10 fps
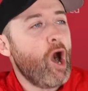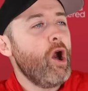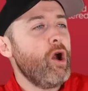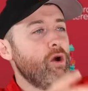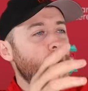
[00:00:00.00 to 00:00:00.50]

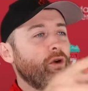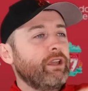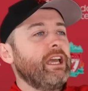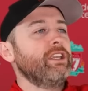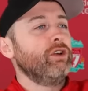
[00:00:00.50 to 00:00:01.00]
Oh,
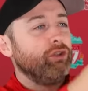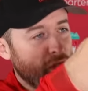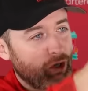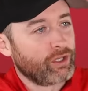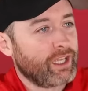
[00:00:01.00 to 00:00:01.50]
okay.
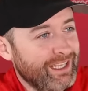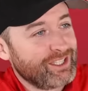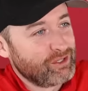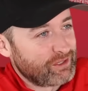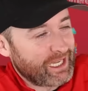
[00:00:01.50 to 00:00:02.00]
No,
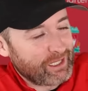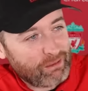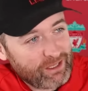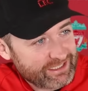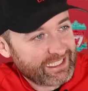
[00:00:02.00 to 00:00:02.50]
you take
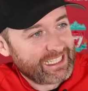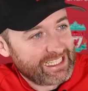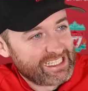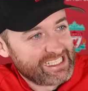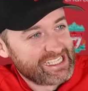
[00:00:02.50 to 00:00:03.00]
it personally.
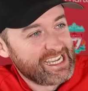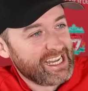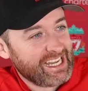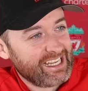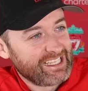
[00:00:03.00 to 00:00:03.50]
No,
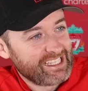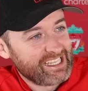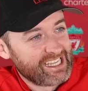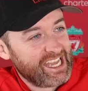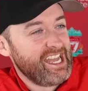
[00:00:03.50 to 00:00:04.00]
yeah. I don't. I'm
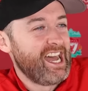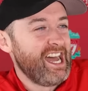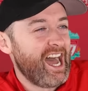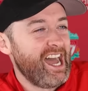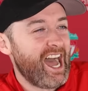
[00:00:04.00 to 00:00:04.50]

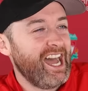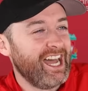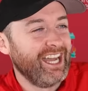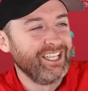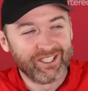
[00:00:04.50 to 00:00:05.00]
just,
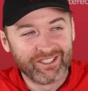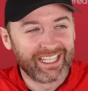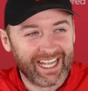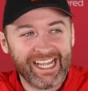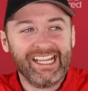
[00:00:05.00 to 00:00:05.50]
what did you do,
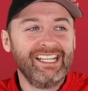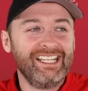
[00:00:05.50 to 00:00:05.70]
eh?